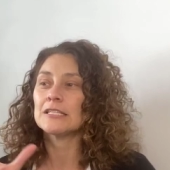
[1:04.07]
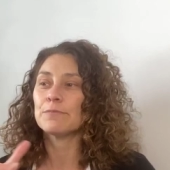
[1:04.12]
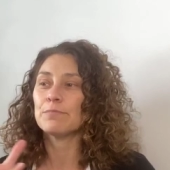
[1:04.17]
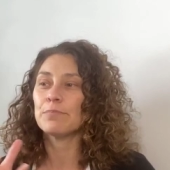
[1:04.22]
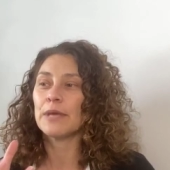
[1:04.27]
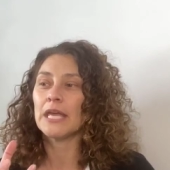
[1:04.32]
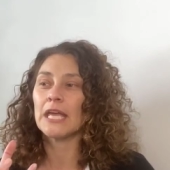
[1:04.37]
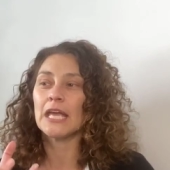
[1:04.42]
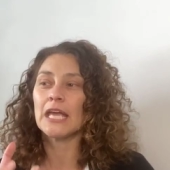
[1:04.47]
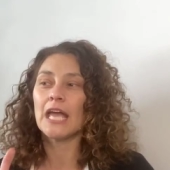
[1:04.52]

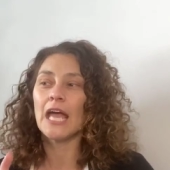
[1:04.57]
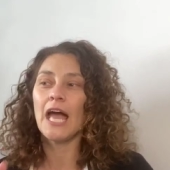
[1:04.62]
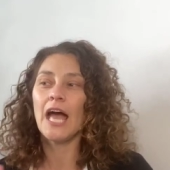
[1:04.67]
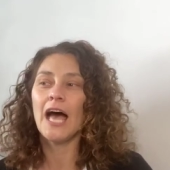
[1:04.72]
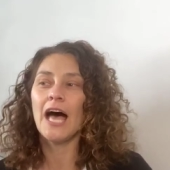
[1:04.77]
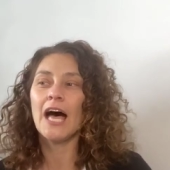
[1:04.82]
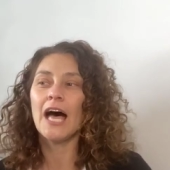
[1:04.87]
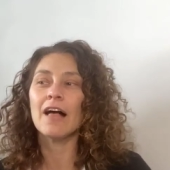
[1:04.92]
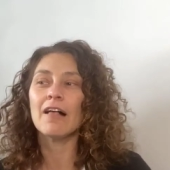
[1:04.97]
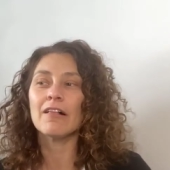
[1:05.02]
being
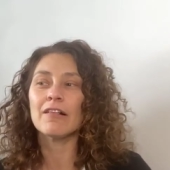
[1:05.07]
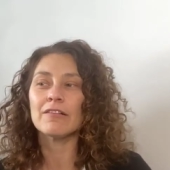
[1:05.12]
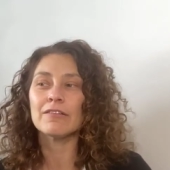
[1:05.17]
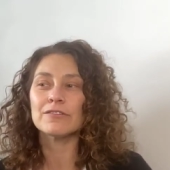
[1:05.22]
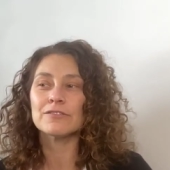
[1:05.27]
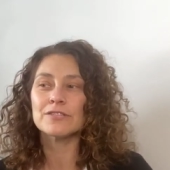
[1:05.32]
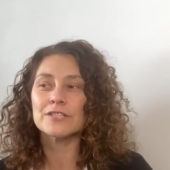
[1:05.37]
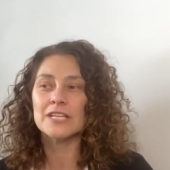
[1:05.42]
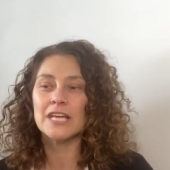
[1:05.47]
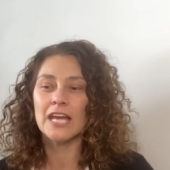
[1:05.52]

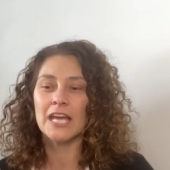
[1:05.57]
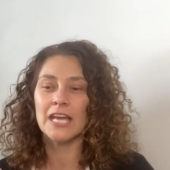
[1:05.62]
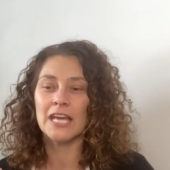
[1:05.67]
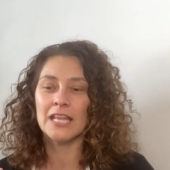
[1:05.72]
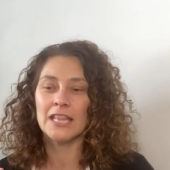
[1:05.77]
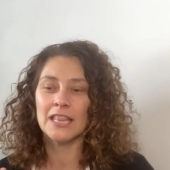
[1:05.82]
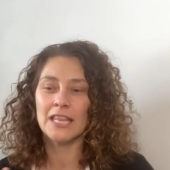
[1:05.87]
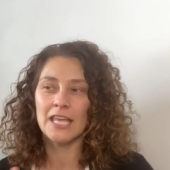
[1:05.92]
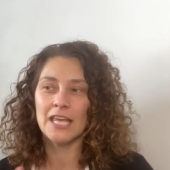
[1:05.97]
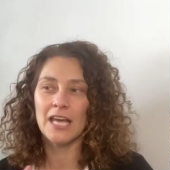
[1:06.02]
held
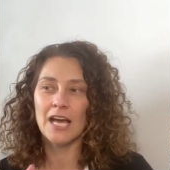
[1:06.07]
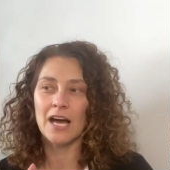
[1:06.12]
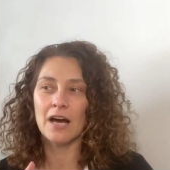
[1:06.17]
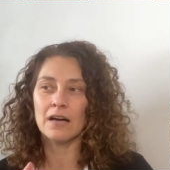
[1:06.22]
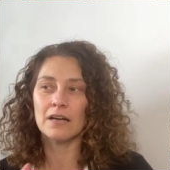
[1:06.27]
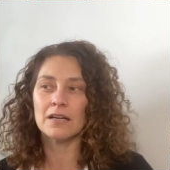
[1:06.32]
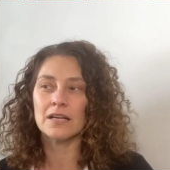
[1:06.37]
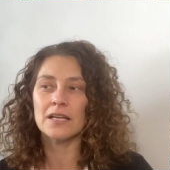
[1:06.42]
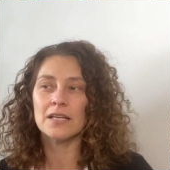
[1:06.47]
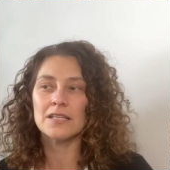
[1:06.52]
in the
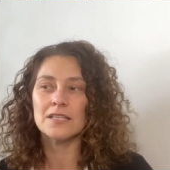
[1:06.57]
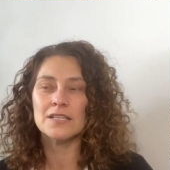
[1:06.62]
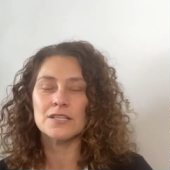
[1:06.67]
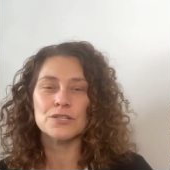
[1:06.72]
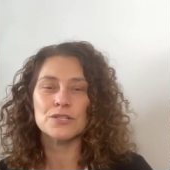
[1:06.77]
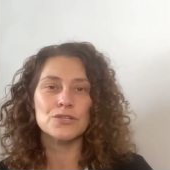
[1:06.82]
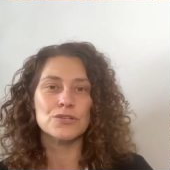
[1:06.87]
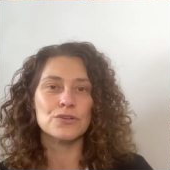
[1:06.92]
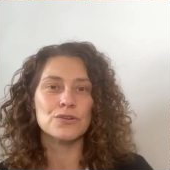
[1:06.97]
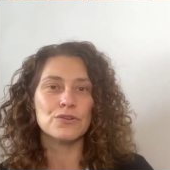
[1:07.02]

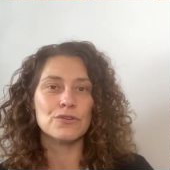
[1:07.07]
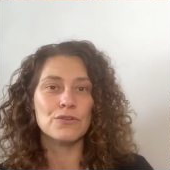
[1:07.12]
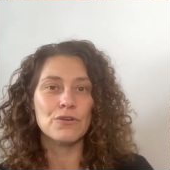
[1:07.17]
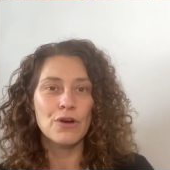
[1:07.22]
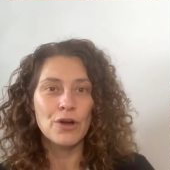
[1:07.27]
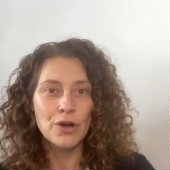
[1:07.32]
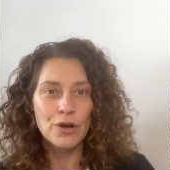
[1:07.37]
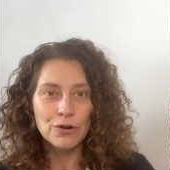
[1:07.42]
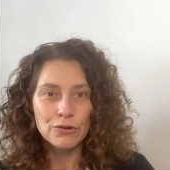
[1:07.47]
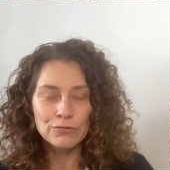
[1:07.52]
unconditional
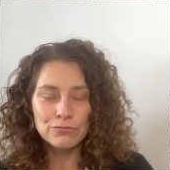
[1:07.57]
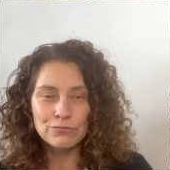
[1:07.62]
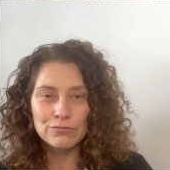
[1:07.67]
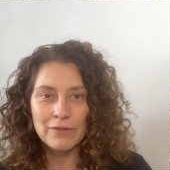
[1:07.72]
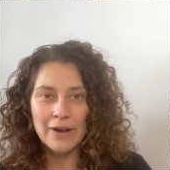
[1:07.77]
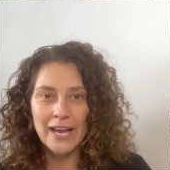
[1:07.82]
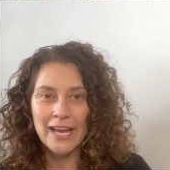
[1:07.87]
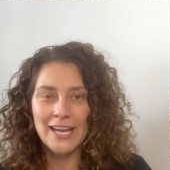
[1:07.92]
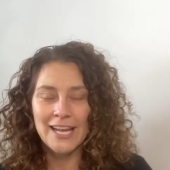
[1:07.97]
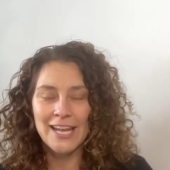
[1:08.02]

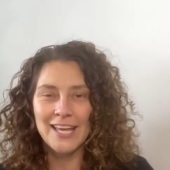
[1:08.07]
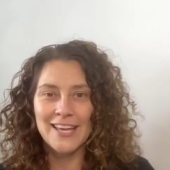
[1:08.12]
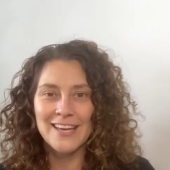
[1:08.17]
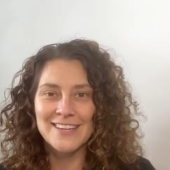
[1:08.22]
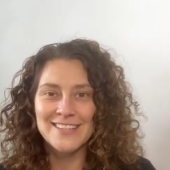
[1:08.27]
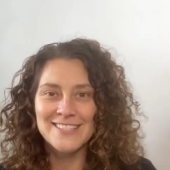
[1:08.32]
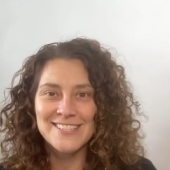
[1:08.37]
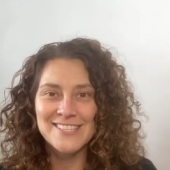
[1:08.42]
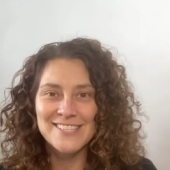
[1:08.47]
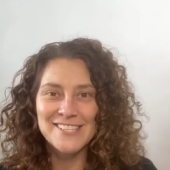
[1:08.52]

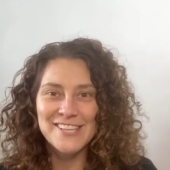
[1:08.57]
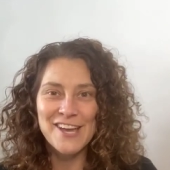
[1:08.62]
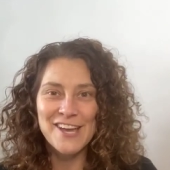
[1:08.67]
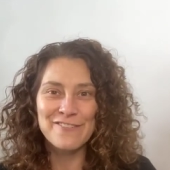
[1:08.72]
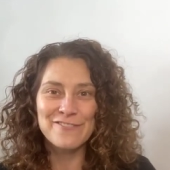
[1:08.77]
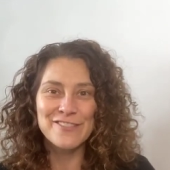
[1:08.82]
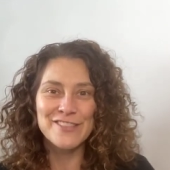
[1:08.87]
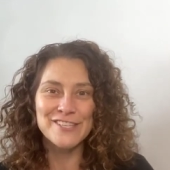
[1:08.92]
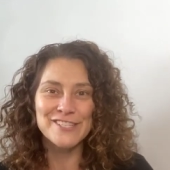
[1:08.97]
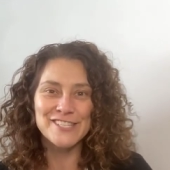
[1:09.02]
radiance
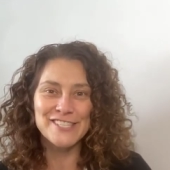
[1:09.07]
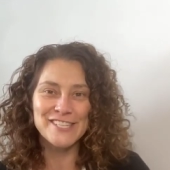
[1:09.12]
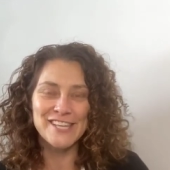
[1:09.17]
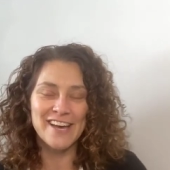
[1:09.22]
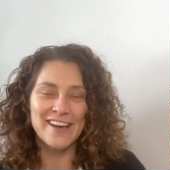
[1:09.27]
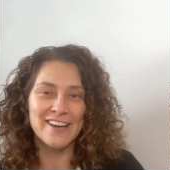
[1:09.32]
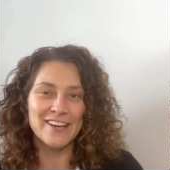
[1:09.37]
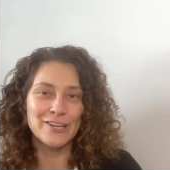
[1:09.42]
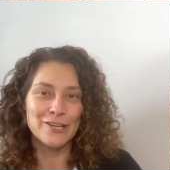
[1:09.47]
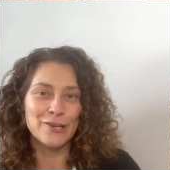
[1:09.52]
of the
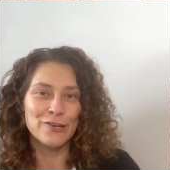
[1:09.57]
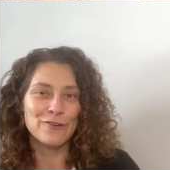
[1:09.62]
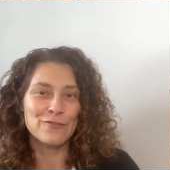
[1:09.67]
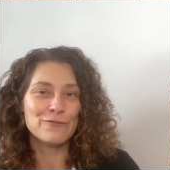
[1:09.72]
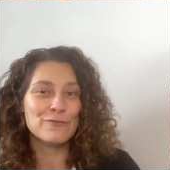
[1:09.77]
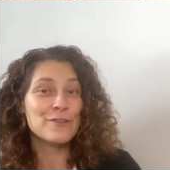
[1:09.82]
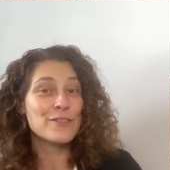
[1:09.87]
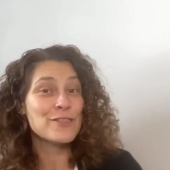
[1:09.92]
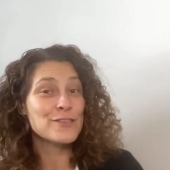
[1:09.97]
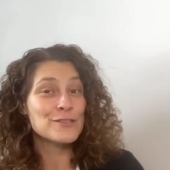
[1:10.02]
sun
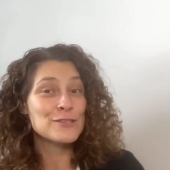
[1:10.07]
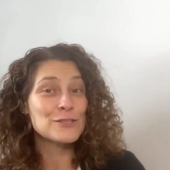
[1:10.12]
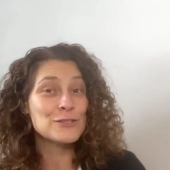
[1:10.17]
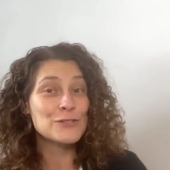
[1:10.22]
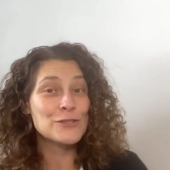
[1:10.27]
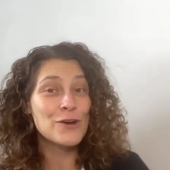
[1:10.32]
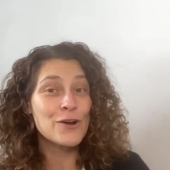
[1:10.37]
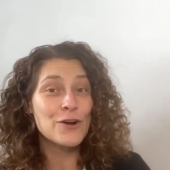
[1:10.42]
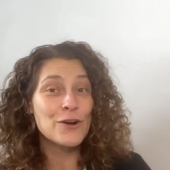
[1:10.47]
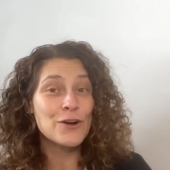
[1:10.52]
with the
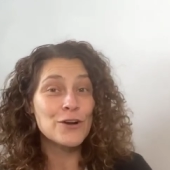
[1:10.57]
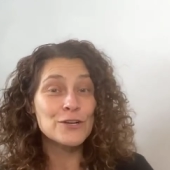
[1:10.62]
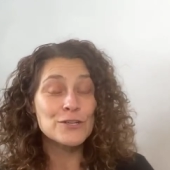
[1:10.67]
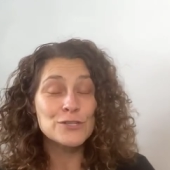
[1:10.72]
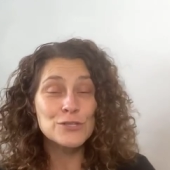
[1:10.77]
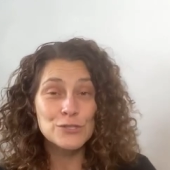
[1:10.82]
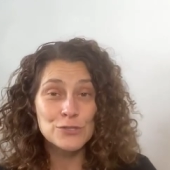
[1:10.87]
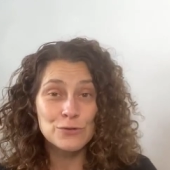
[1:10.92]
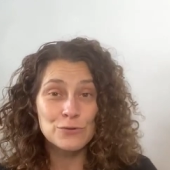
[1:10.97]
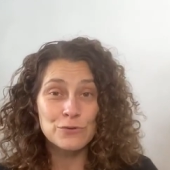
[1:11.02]
star
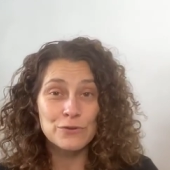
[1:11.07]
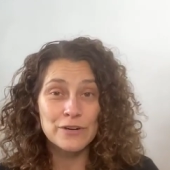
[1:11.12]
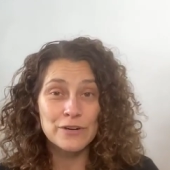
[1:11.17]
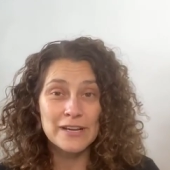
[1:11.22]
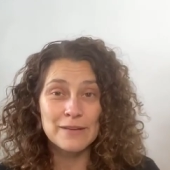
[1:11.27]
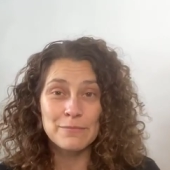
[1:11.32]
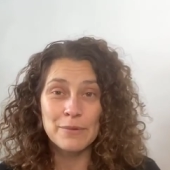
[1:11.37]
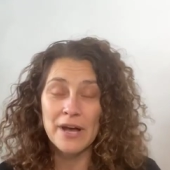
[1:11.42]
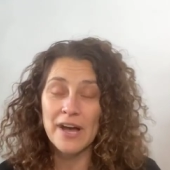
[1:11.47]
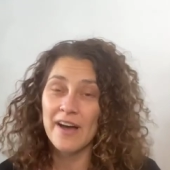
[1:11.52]
story
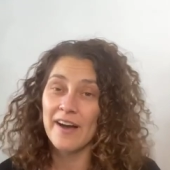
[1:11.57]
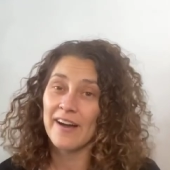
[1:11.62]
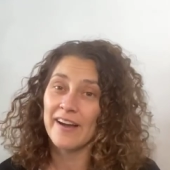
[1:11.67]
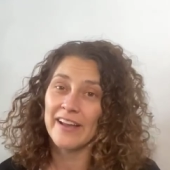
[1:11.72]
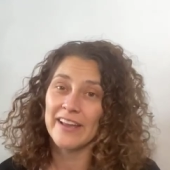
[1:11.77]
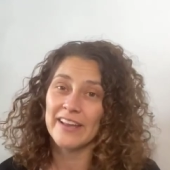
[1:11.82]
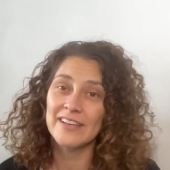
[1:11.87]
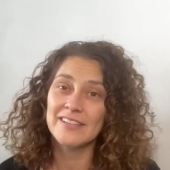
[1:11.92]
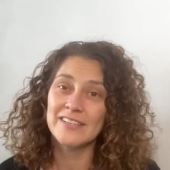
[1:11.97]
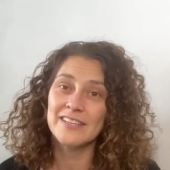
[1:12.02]

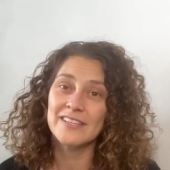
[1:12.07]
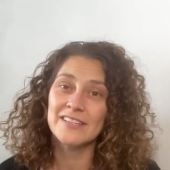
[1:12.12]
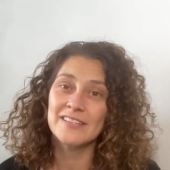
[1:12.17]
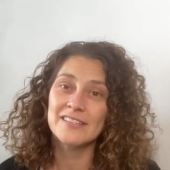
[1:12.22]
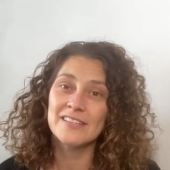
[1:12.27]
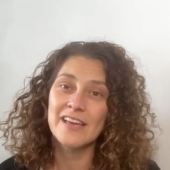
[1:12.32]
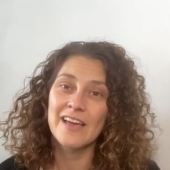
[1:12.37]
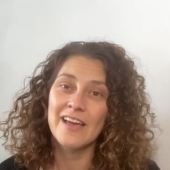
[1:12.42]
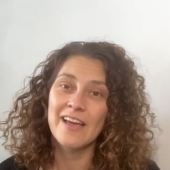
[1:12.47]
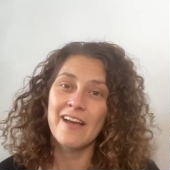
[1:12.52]
behind it
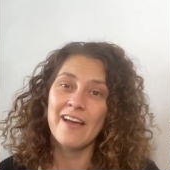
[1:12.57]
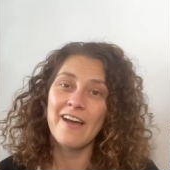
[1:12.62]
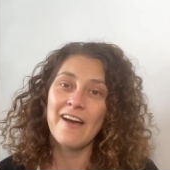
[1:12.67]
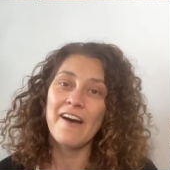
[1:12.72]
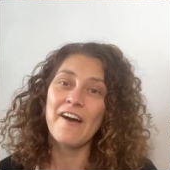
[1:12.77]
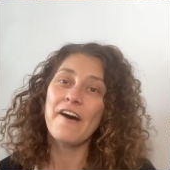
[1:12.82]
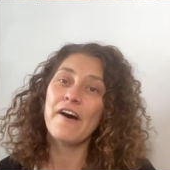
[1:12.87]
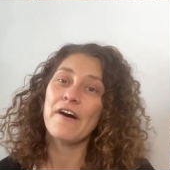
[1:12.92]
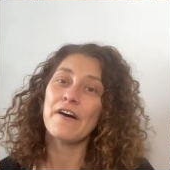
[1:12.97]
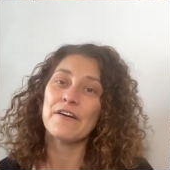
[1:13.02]

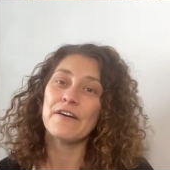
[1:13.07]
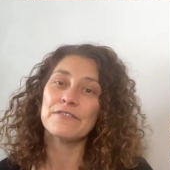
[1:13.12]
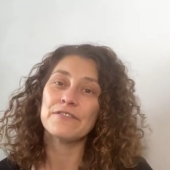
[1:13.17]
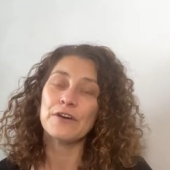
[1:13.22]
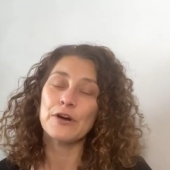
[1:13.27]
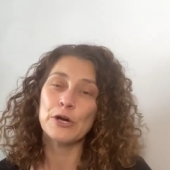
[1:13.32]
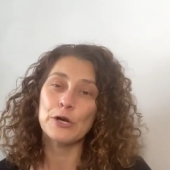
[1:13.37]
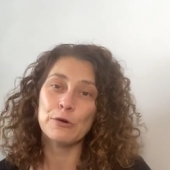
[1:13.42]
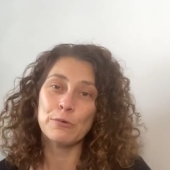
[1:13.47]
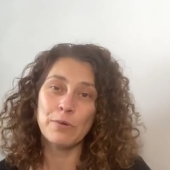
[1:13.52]
of
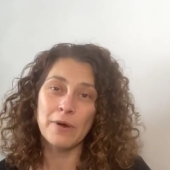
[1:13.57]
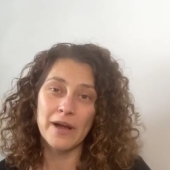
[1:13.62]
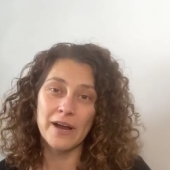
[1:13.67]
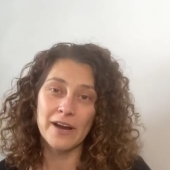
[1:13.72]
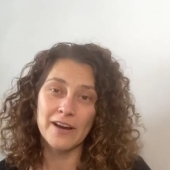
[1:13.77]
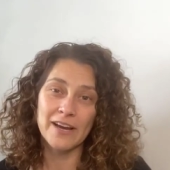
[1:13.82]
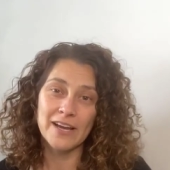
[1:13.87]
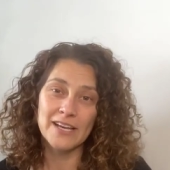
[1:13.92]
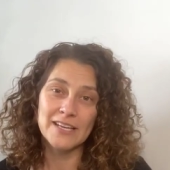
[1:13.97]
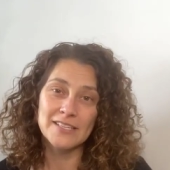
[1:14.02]

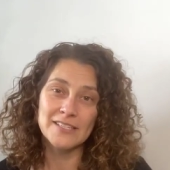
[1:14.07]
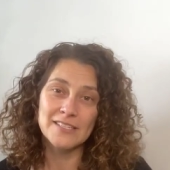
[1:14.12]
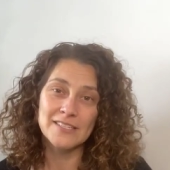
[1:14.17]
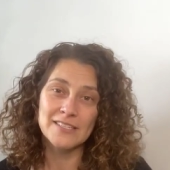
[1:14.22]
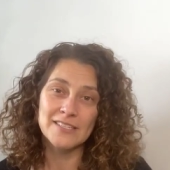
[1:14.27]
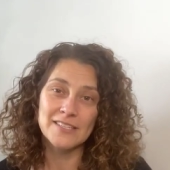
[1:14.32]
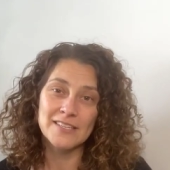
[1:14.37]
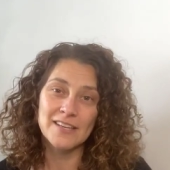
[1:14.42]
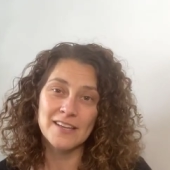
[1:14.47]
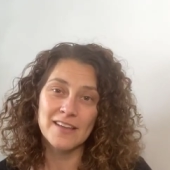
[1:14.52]
Aquarius,